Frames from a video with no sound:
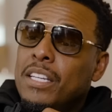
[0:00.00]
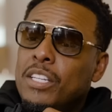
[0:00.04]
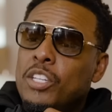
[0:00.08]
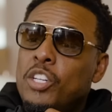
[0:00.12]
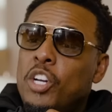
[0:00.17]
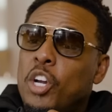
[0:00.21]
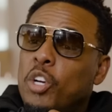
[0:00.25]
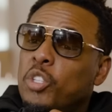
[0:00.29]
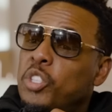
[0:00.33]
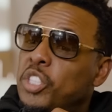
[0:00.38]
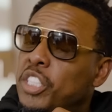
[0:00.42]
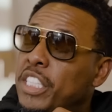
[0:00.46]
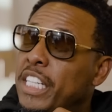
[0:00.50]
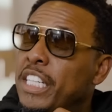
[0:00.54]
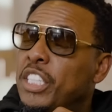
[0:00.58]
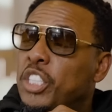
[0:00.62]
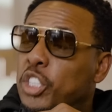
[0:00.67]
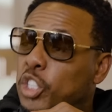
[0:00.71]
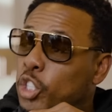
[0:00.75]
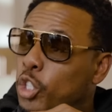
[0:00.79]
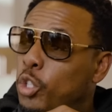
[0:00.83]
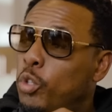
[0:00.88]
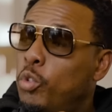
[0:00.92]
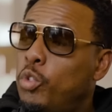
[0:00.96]
You know, six
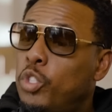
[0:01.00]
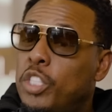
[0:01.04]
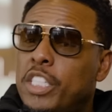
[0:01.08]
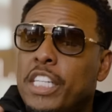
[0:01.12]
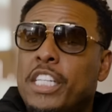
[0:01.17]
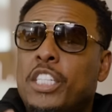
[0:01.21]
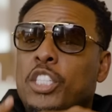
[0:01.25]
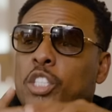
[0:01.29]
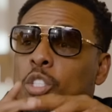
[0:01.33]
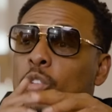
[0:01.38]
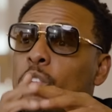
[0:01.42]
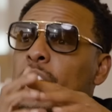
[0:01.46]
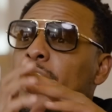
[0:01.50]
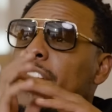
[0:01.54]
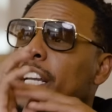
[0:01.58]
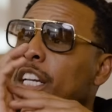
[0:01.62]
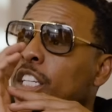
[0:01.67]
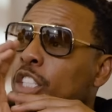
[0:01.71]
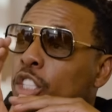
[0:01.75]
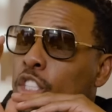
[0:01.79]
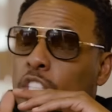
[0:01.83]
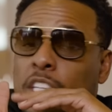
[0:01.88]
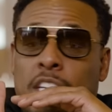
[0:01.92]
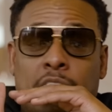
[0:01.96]
two, six three,
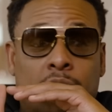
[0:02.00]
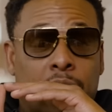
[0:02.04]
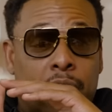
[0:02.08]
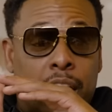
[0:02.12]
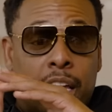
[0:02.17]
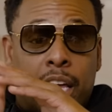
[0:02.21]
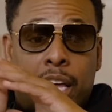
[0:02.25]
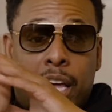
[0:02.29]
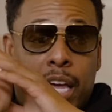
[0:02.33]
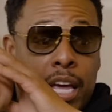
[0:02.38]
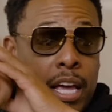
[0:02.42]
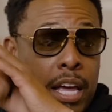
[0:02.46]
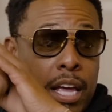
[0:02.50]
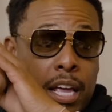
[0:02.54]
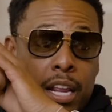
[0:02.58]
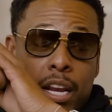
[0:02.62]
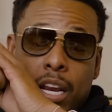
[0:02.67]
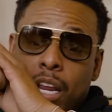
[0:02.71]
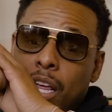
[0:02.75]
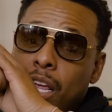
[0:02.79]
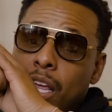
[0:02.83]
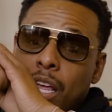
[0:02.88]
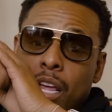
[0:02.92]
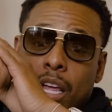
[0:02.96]
and, and
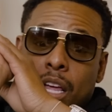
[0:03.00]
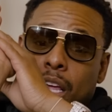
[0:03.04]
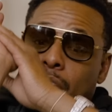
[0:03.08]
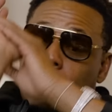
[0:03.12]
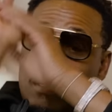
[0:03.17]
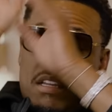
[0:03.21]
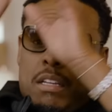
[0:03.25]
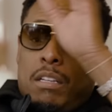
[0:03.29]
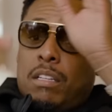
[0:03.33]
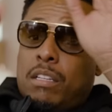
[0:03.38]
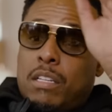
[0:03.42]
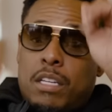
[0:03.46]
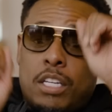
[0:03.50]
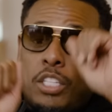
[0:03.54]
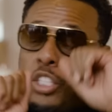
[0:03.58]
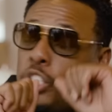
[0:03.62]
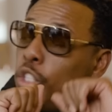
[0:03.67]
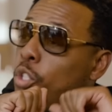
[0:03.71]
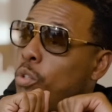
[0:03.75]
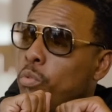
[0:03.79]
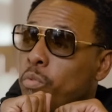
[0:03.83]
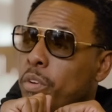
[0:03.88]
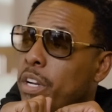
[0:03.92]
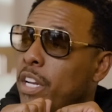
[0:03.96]
can
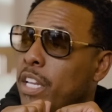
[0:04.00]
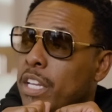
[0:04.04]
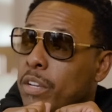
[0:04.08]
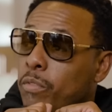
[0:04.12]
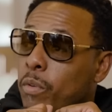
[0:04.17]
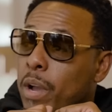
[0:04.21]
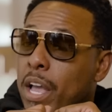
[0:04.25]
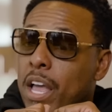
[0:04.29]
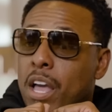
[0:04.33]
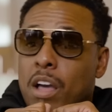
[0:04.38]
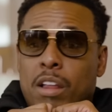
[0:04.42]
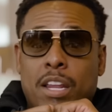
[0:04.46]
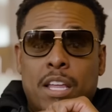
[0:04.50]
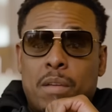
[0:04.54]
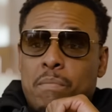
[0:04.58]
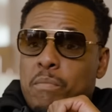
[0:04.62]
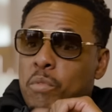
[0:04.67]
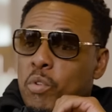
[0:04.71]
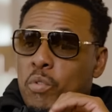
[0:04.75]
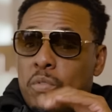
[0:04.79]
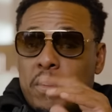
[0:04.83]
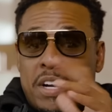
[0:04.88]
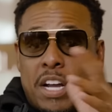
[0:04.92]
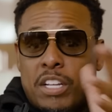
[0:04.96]
shoot really well and
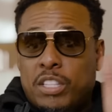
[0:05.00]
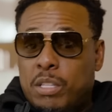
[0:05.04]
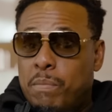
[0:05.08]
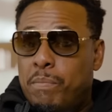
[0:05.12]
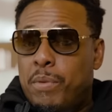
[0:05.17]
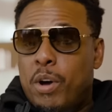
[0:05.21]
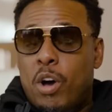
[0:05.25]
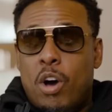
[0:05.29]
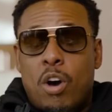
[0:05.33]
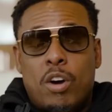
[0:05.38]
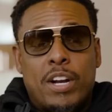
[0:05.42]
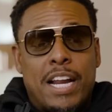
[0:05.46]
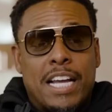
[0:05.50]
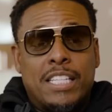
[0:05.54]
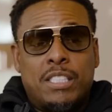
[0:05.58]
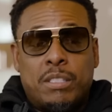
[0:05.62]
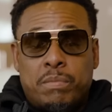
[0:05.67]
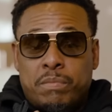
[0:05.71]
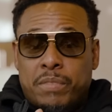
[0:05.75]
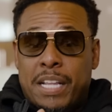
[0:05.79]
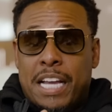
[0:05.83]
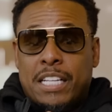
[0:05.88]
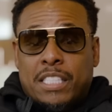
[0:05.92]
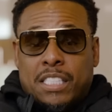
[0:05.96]
move without the ball. That's
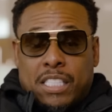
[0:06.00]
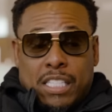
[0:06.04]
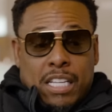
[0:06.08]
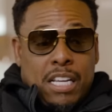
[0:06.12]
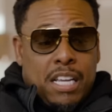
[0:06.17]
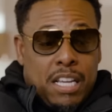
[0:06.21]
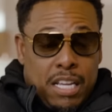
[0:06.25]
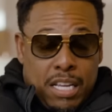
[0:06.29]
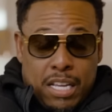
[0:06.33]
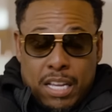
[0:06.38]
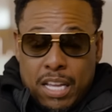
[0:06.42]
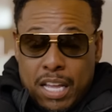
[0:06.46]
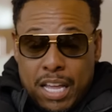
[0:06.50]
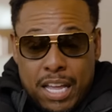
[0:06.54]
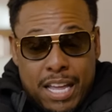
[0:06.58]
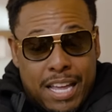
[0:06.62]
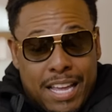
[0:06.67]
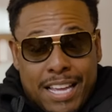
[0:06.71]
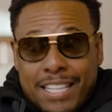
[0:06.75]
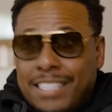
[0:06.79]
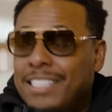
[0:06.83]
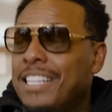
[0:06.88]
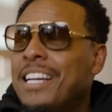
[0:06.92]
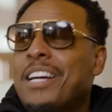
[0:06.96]
that's
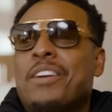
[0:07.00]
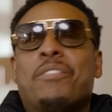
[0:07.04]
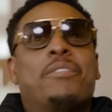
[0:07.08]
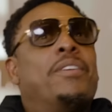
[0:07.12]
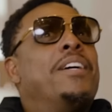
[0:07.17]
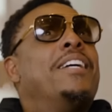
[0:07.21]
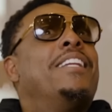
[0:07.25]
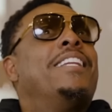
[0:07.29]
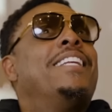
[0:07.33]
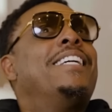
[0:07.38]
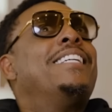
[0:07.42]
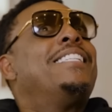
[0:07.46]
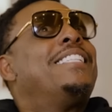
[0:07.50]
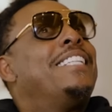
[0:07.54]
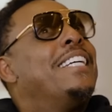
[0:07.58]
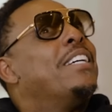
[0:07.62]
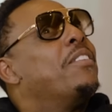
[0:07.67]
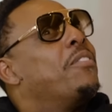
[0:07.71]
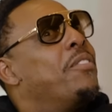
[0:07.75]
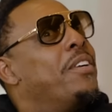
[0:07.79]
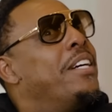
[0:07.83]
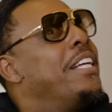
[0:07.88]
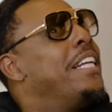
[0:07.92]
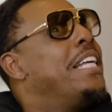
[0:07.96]
it's unrealistic,
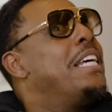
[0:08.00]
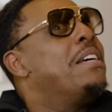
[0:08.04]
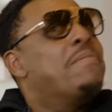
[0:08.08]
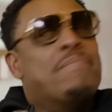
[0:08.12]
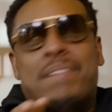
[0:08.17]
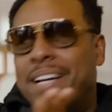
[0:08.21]
really.